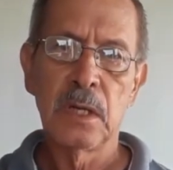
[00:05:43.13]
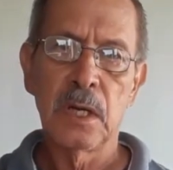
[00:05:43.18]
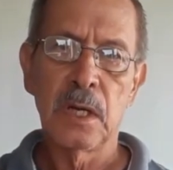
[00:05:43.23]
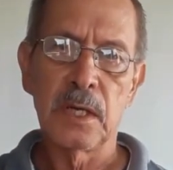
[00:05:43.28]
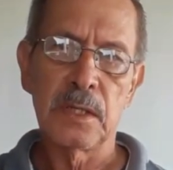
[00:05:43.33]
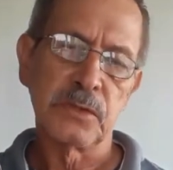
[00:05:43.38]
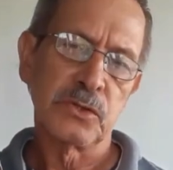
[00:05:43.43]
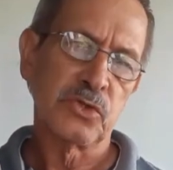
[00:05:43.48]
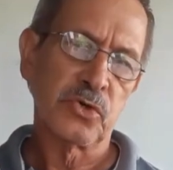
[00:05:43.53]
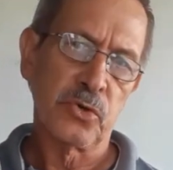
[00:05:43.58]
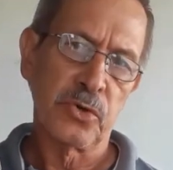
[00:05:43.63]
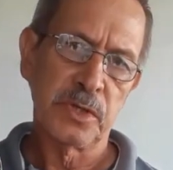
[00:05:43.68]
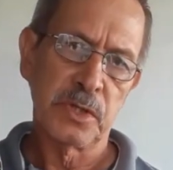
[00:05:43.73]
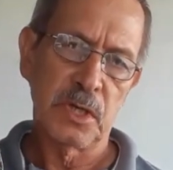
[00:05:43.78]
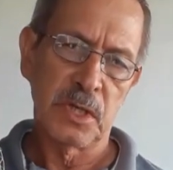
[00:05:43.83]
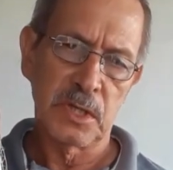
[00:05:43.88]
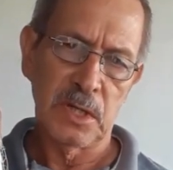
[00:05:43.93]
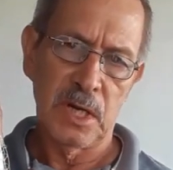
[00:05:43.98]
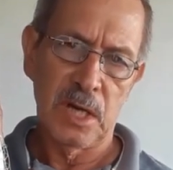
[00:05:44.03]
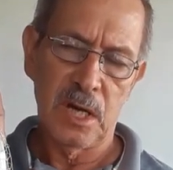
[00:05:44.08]
I'll throw it
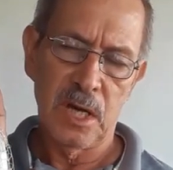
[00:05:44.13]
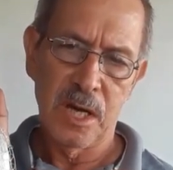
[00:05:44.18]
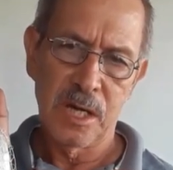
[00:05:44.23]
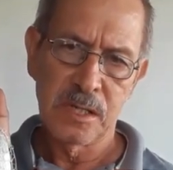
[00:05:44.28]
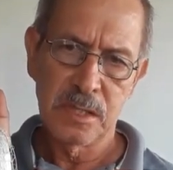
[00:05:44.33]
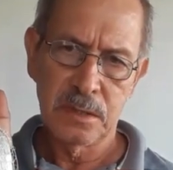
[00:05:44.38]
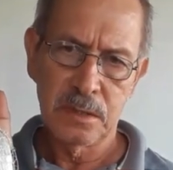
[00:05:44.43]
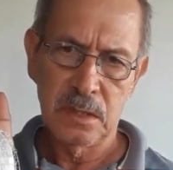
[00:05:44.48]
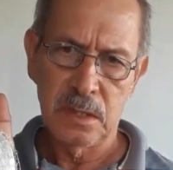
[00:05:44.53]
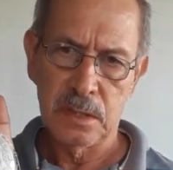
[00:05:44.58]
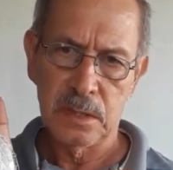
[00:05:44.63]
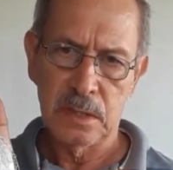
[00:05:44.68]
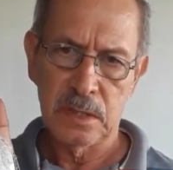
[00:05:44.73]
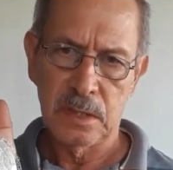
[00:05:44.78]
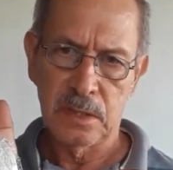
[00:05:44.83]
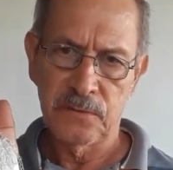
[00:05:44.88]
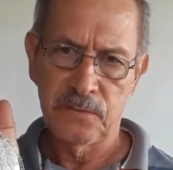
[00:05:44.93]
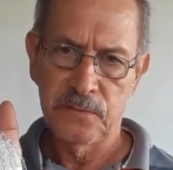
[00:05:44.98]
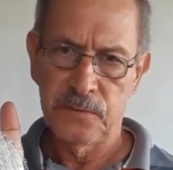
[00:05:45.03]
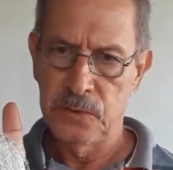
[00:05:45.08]
on the lawn
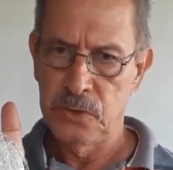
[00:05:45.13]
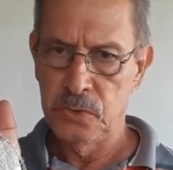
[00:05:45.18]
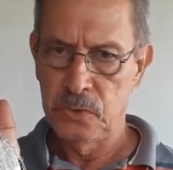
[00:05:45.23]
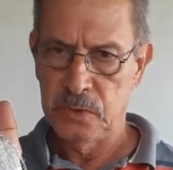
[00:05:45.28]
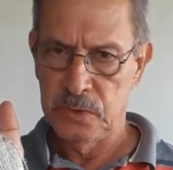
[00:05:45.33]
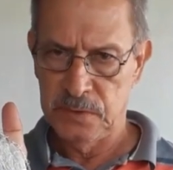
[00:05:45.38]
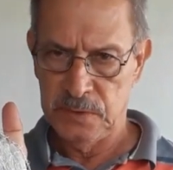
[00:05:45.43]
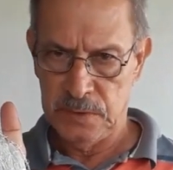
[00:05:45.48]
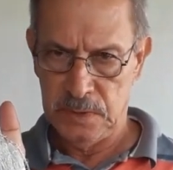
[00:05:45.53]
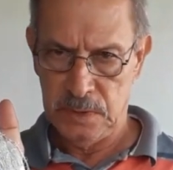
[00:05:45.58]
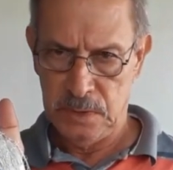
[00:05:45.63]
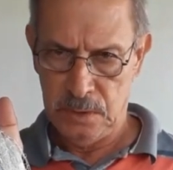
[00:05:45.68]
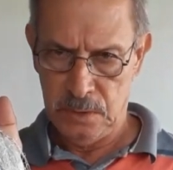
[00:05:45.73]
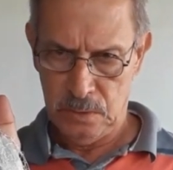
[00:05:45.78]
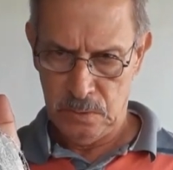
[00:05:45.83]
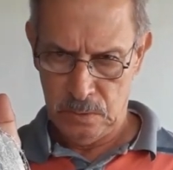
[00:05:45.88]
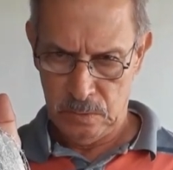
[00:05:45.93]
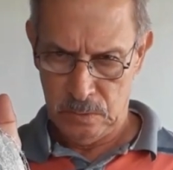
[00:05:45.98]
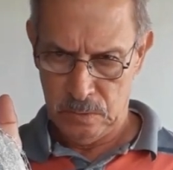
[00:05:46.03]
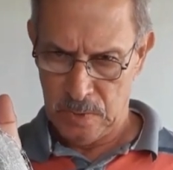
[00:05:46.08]
for you to see
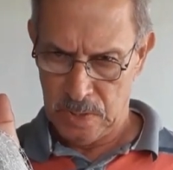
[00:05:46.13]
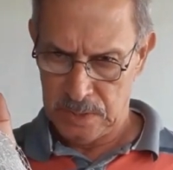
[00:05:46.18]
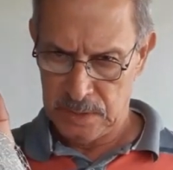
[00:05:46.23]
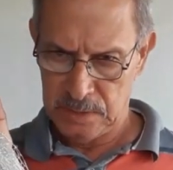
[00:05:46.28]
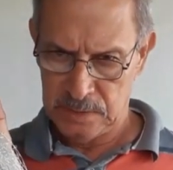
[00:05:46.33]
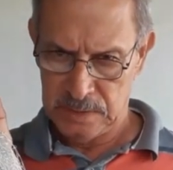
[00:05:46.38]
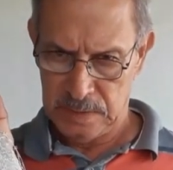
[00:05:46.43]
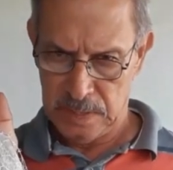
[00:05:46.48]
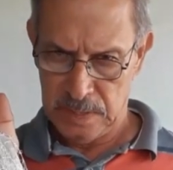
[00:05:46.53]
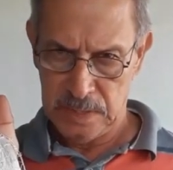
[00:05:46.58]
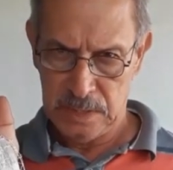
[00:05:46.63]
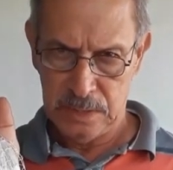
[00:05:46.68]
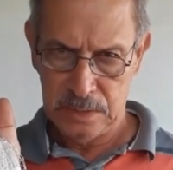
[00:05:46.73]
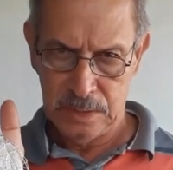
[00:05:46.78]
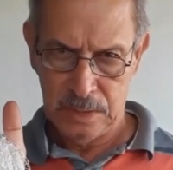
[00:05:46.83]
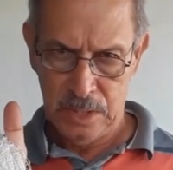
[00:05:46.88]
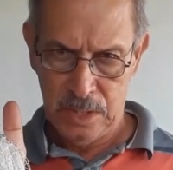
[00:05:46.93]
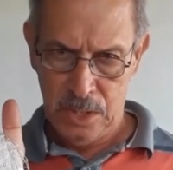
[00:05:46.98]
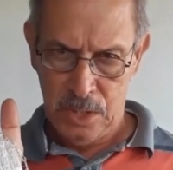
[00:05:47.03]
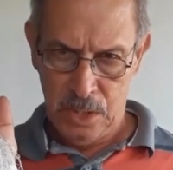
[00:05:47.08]
what it's like.
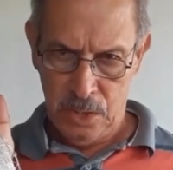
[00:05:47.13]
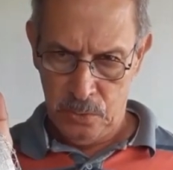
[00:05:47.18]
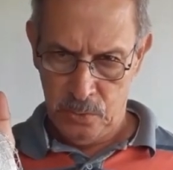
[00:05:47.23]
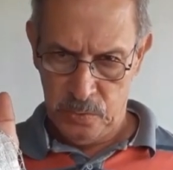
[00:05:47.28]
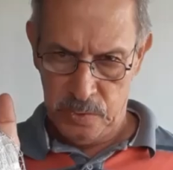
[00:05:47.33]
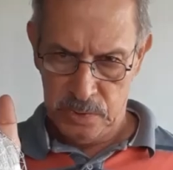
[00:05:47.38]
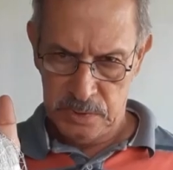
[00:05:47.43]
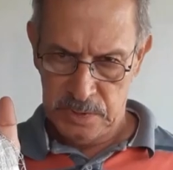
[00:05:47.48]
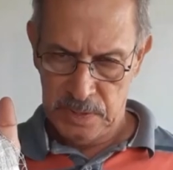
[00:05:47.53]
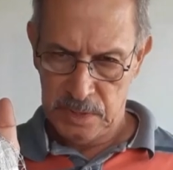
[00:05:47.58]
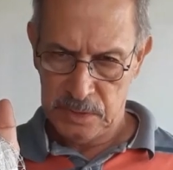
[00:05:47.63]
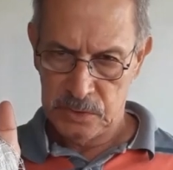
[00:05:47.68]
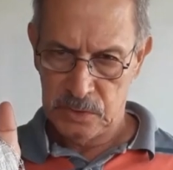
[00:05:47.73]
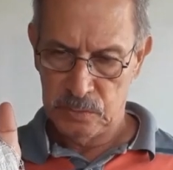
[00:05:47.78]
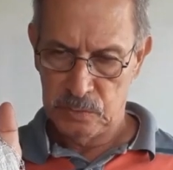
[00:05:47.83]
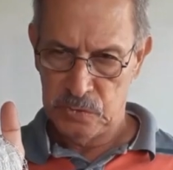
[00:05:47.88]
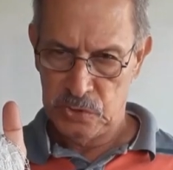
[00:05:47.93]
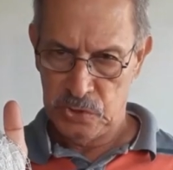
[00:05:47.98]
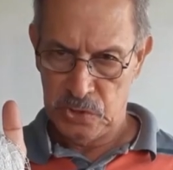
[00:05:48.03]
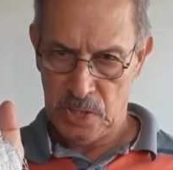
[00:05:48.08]
We will take
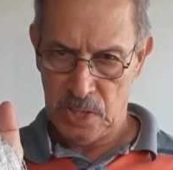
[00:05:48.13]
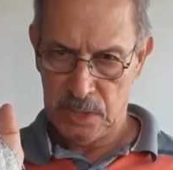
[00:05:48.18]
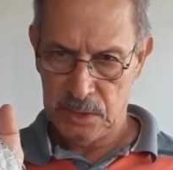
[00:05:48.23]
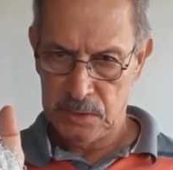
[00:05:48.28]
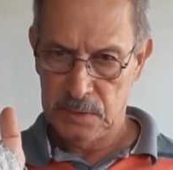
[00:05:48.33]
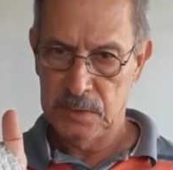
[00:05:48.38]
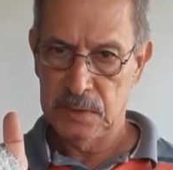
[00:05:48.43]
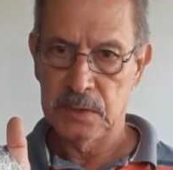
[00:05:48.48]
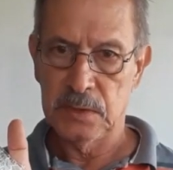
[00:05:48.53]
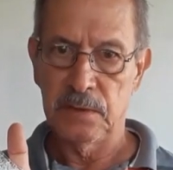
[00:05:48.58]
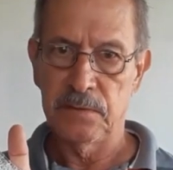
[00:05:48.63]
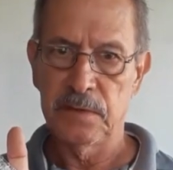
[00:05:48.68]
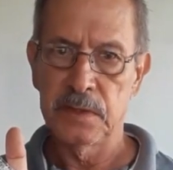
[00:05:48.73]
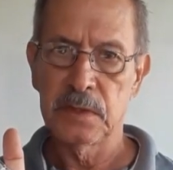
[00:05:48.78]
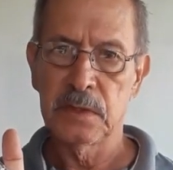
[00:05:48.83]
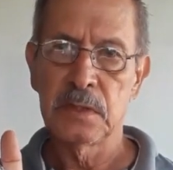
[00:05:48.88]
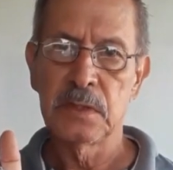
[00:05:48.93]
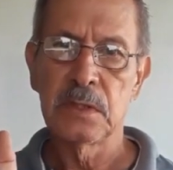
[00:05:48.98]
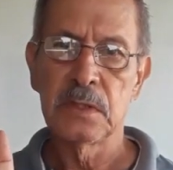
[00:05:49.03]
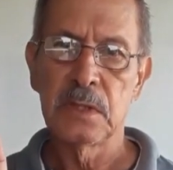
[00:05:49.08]
some shots of
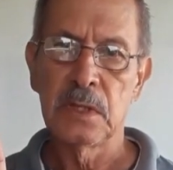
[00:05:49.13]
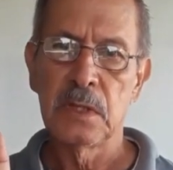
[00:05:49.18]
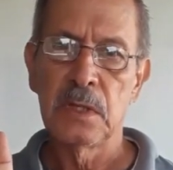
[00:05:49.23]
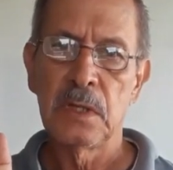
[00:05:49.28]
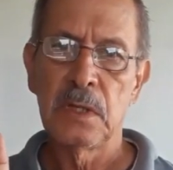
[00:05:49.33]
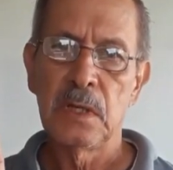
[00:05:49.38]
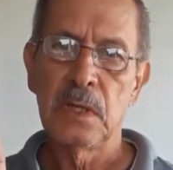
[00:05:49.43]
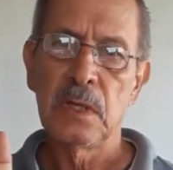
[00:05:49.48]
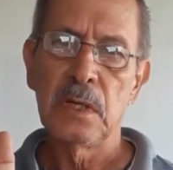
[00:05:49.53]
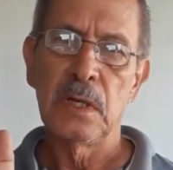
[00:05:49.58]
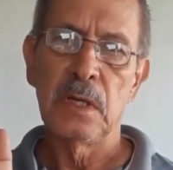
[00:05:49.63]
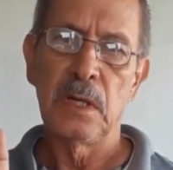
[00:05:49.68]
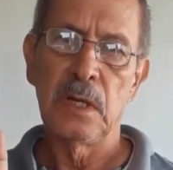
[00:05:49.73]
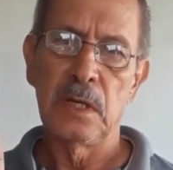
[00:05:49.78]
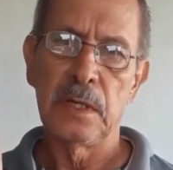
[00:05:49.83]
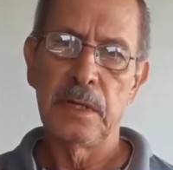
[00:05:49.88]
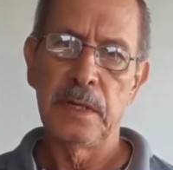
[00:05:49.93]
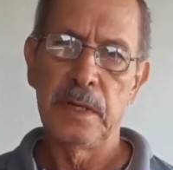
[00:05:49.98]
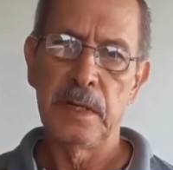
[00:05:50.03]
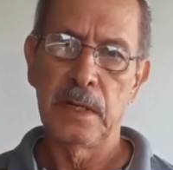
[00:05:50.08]
it,
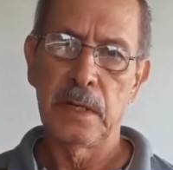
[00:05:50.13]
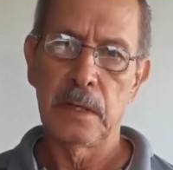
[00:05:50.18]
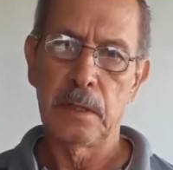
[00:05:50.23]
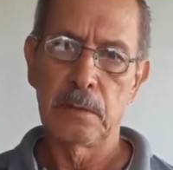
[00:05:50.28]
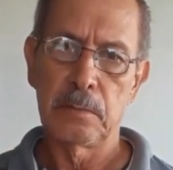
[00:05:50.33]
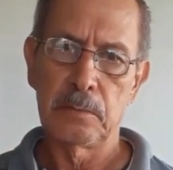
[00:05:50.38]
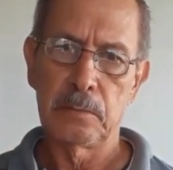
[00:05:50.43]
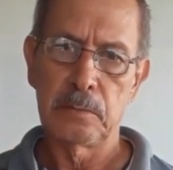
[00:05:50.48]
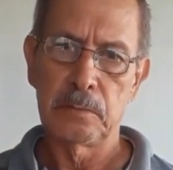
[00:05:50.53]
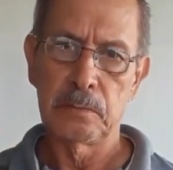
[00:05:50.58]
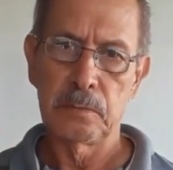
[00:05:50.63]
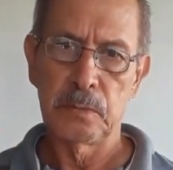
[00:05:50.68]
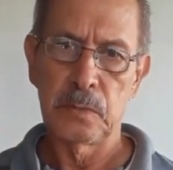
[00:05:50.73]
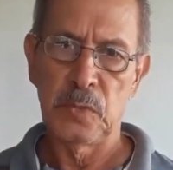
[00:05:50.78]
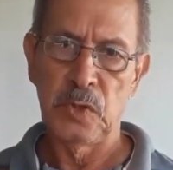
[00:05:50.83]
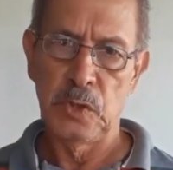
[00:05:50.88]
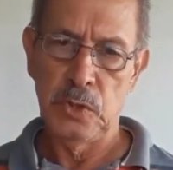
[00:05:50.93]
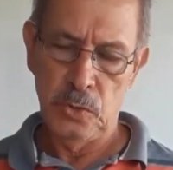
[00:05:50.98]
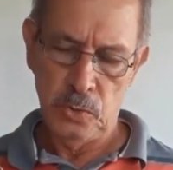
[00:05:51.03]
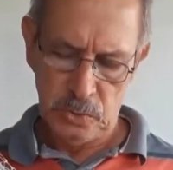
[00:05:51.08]
and
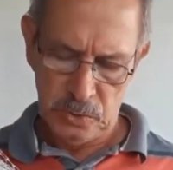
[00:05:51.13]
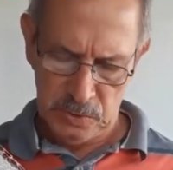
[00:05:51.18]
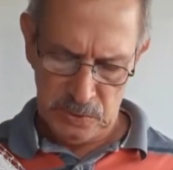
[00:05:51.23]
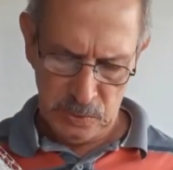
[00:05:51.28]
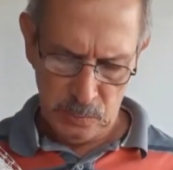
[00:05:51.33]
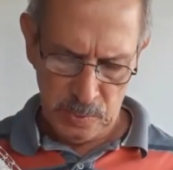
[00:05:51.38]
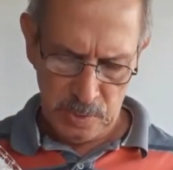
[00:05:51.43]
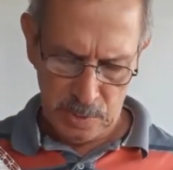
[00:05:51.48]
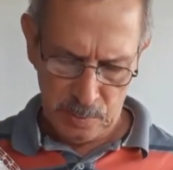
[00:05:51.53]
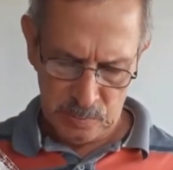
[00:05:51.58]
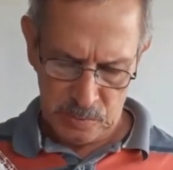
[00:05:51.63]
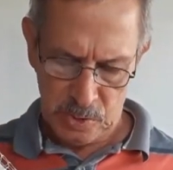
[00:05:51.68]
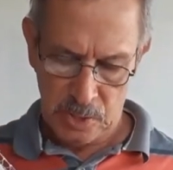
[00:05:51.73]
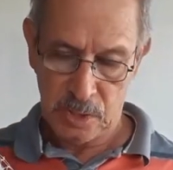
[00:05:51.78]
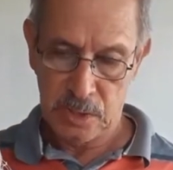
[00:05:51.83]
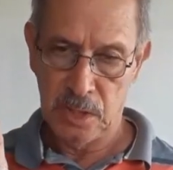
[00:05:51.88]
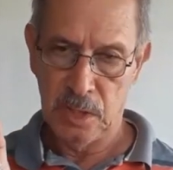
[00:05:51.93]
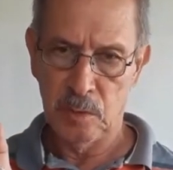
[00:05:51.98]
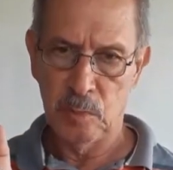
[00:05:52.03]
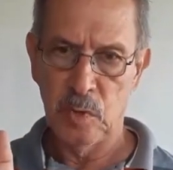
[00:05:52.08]
you can see what I'm
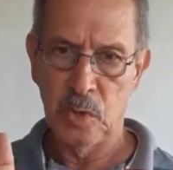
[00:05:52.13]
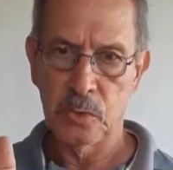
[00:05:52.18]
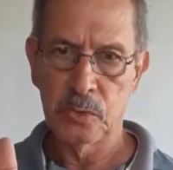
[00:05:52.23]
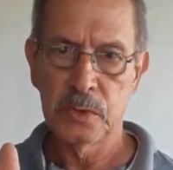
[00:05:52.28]
talking about.